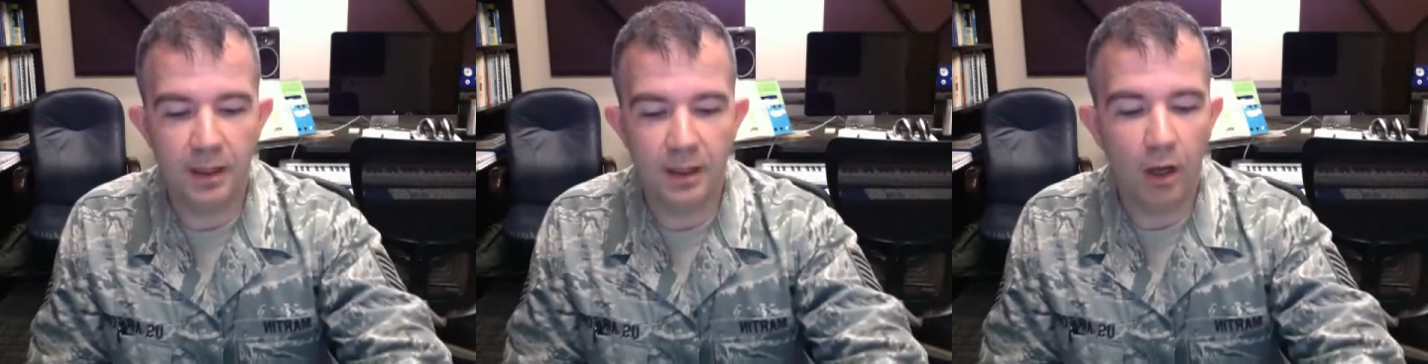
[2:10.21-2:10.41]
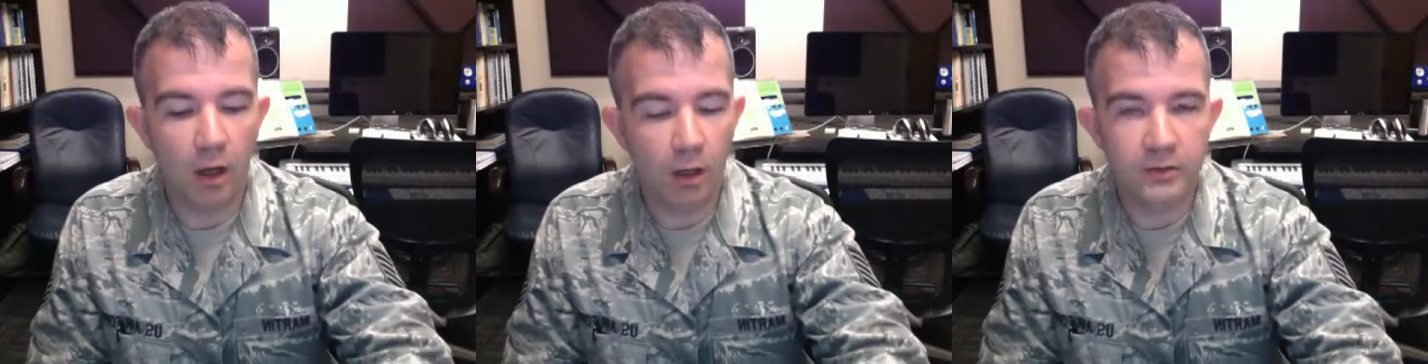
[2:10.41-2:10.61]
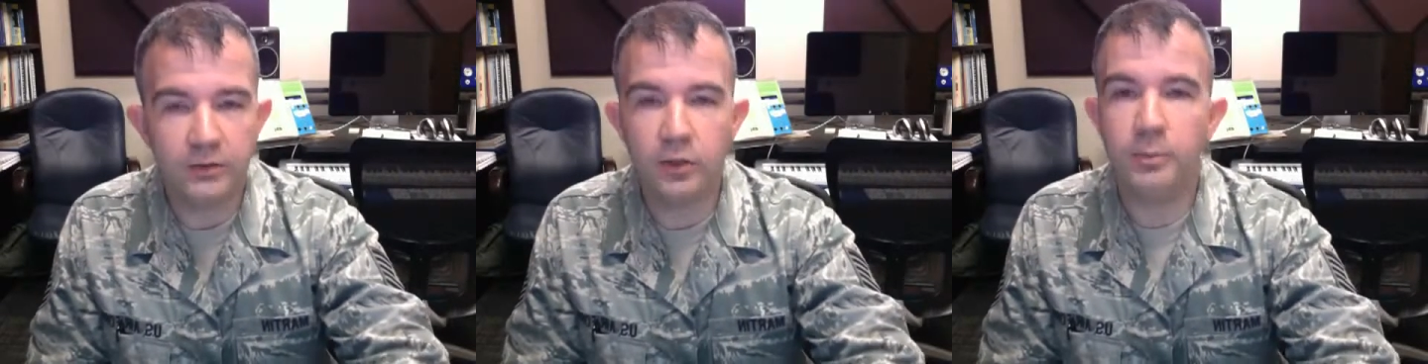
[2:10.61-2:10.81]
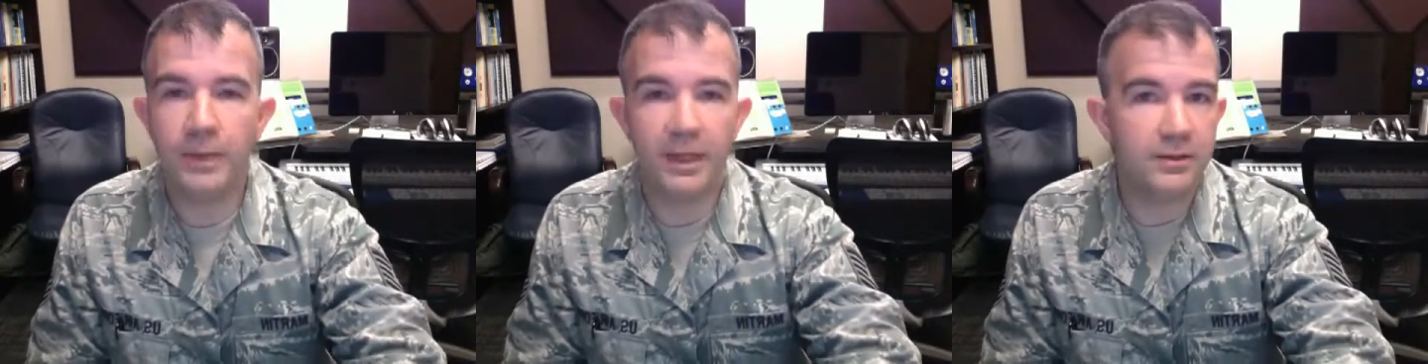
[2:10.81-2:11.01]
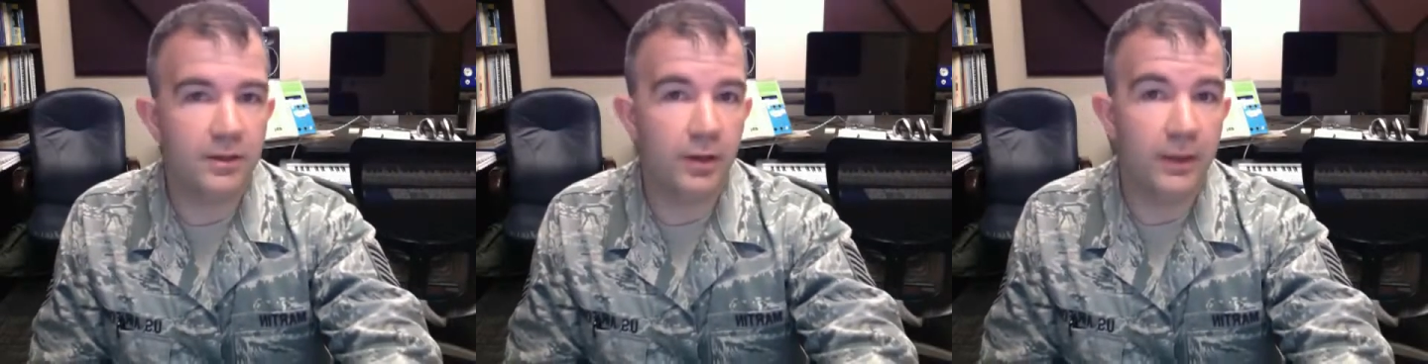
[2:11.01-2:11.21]
also
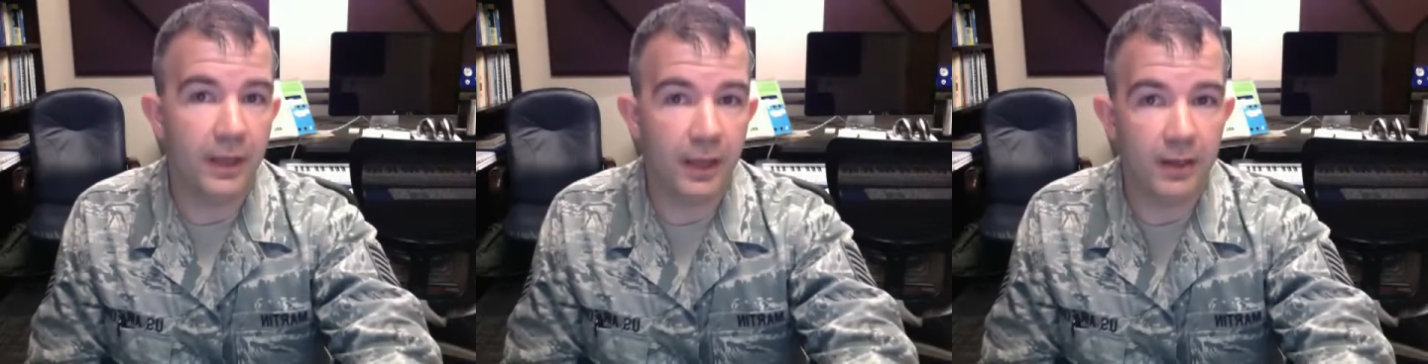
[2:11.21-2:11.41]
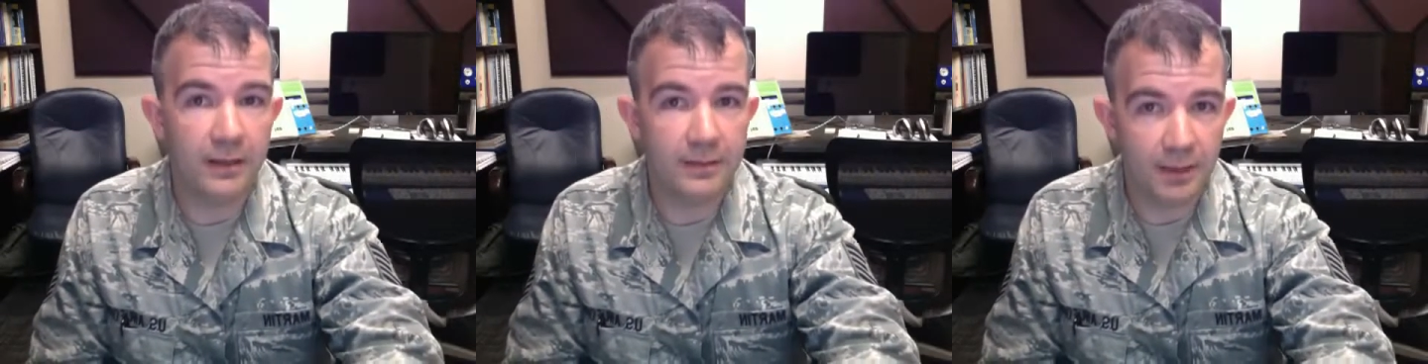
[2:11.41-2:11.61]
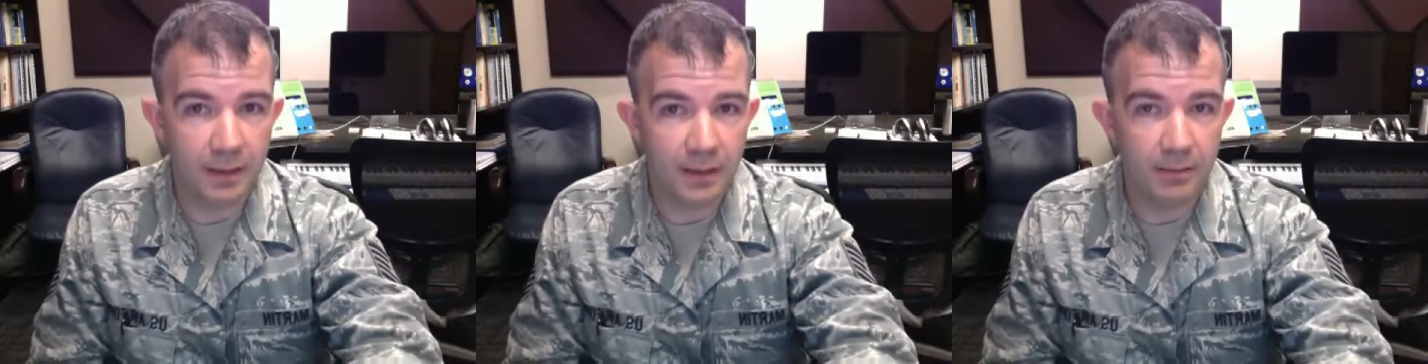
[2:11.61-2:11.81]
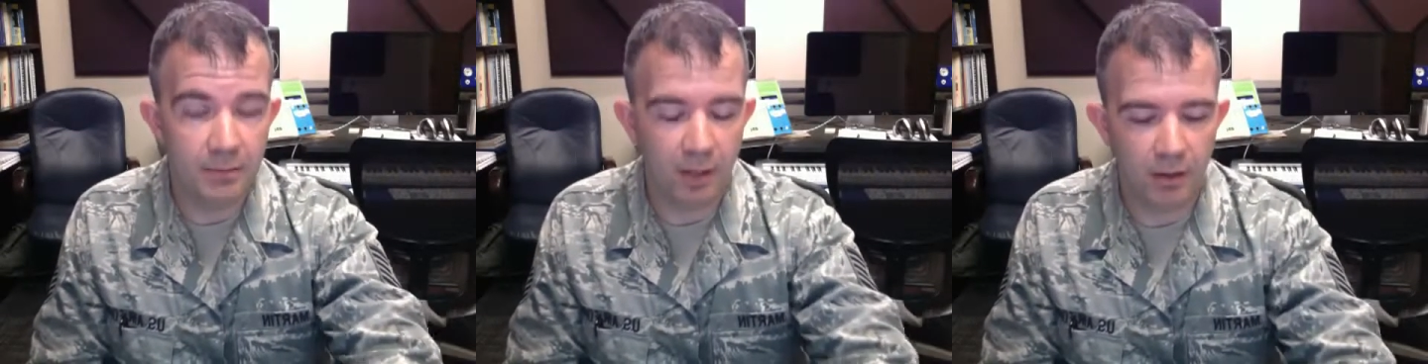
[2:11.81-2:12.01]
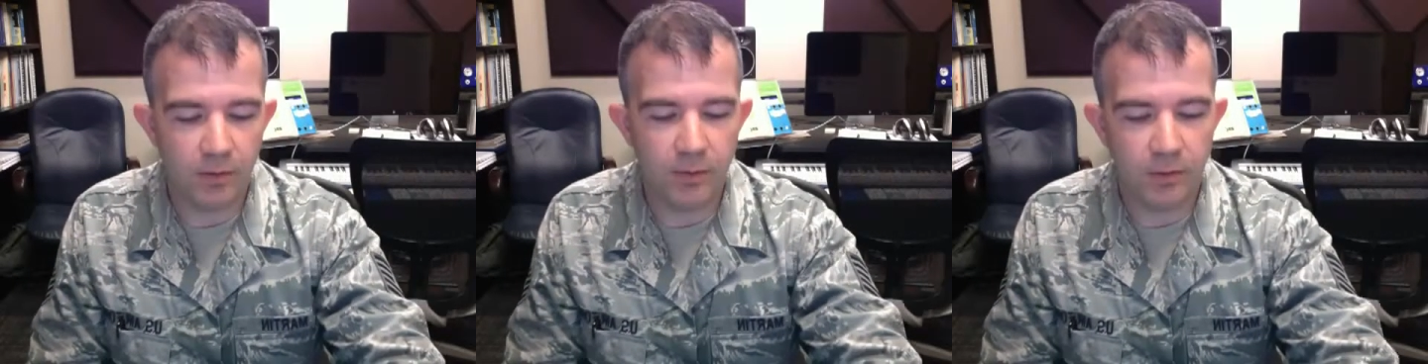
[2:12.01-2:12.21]
based on that ascending
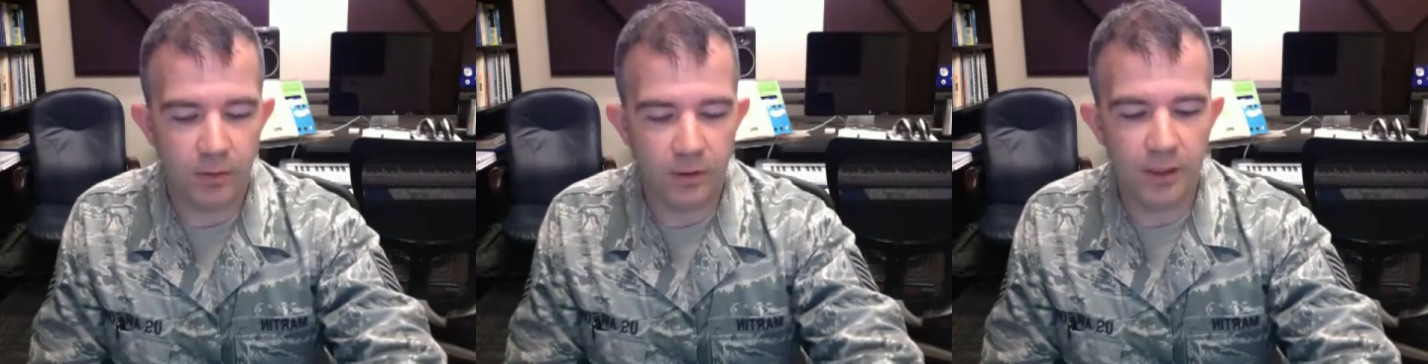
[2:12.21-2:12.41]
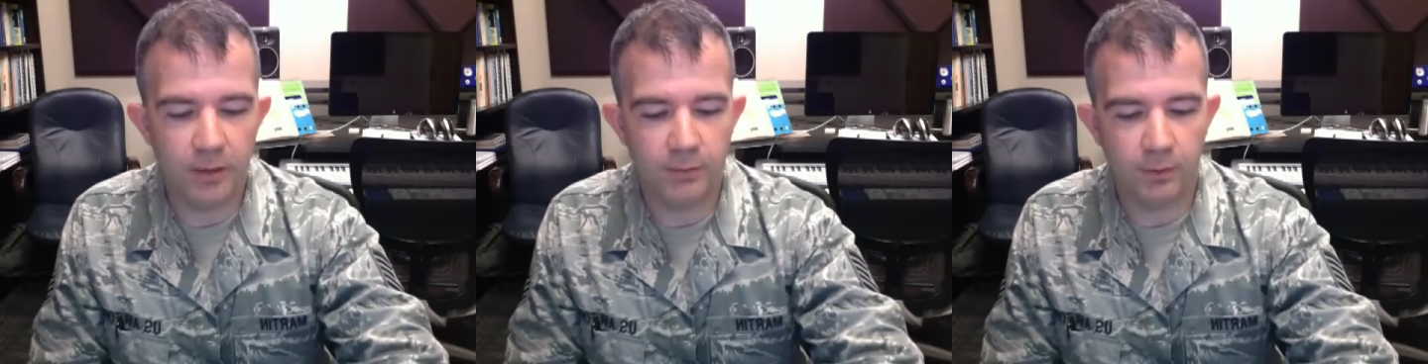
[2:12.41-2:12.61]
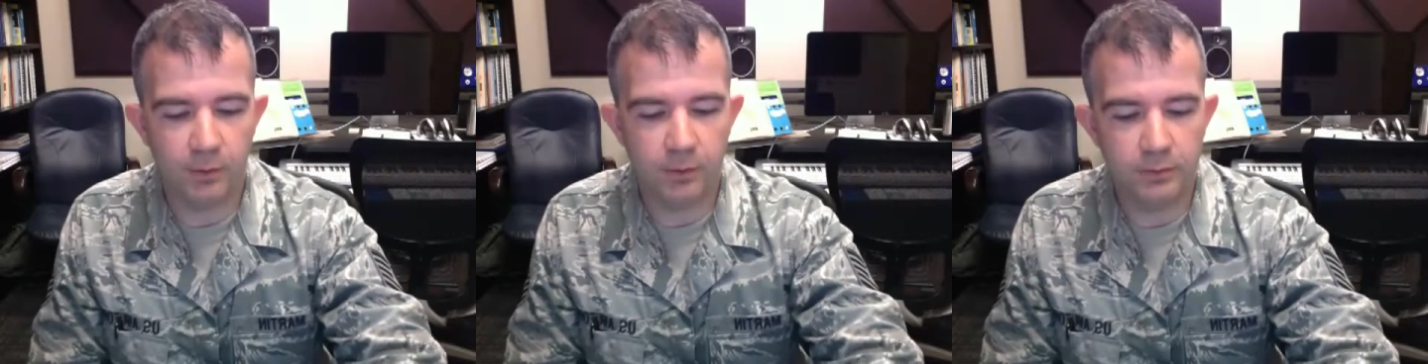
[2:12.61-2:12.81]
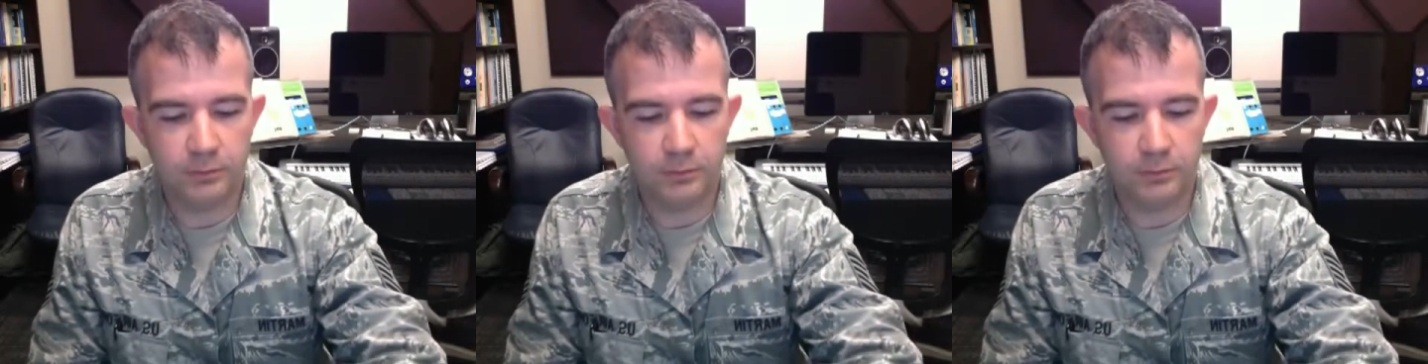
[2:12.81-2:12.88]
minor third interval.